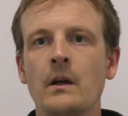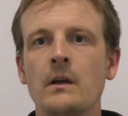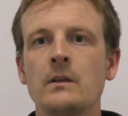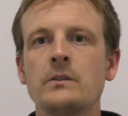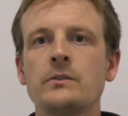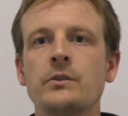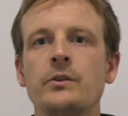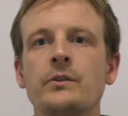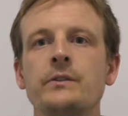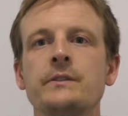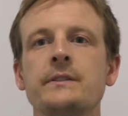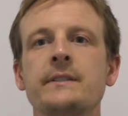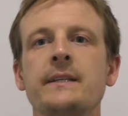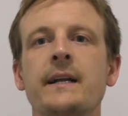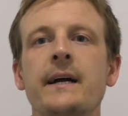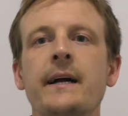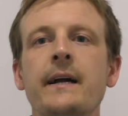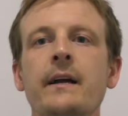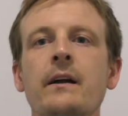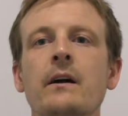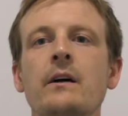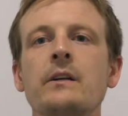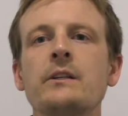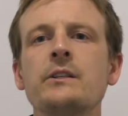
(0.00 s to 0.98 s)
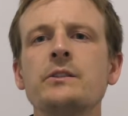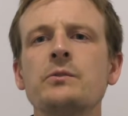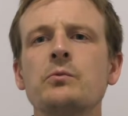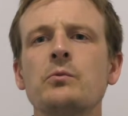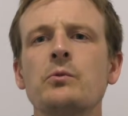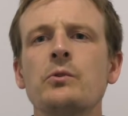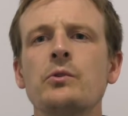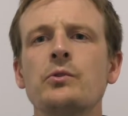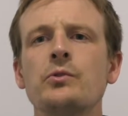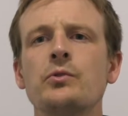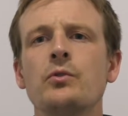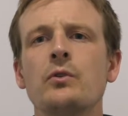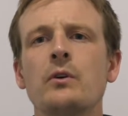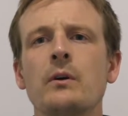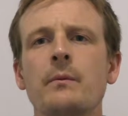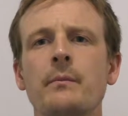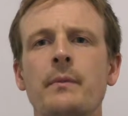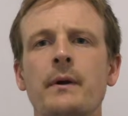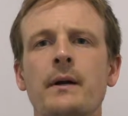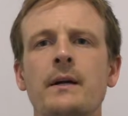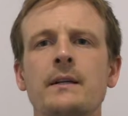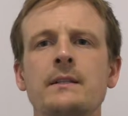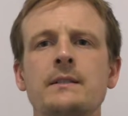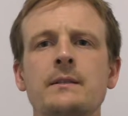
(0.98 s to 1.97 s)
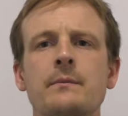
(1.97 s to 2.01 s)
So today I just want to talk
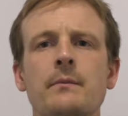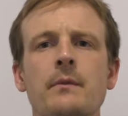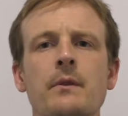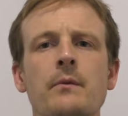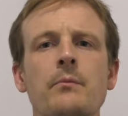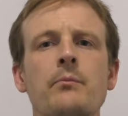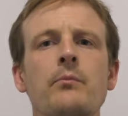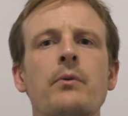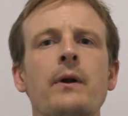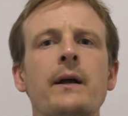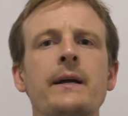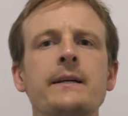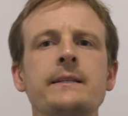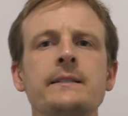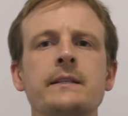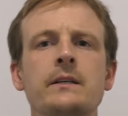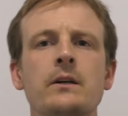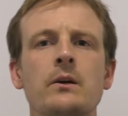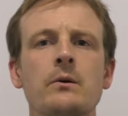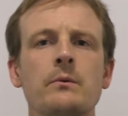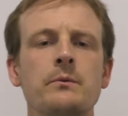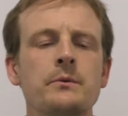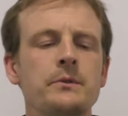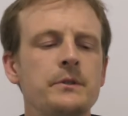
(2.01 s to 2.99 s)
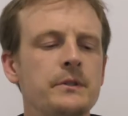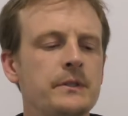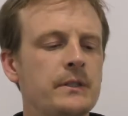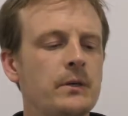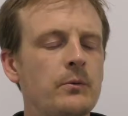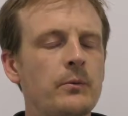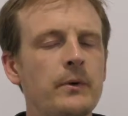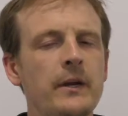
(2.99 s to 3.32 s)
about some of the bracing options that